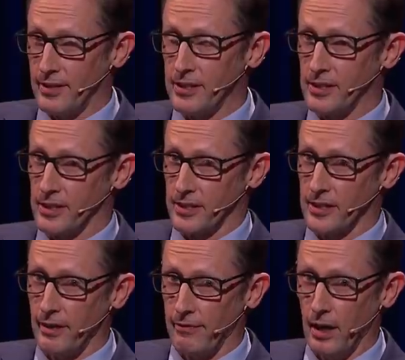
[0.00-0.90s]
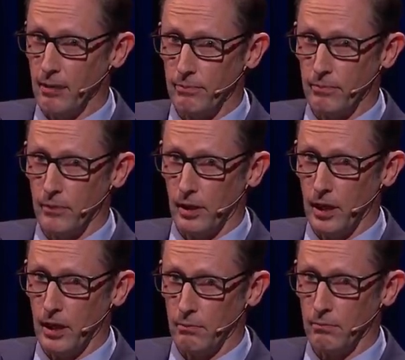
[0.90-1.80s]
this is a stuff up,
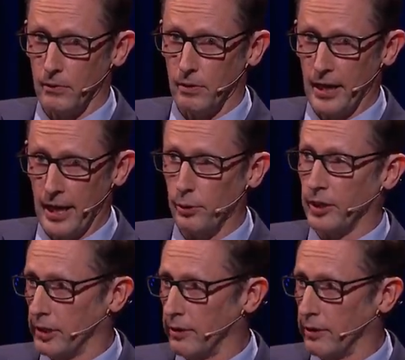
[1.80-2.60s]
how are we going